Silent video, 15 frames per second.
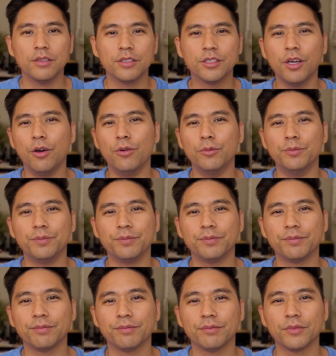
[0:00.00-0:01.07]
So,
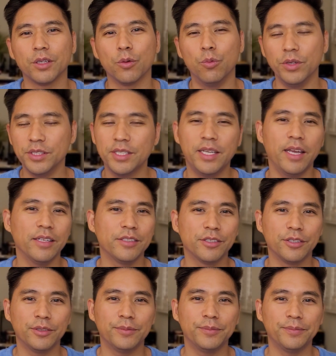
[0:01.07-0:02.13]
what's the
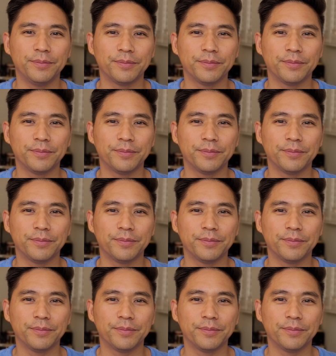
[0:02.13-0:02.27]
answer?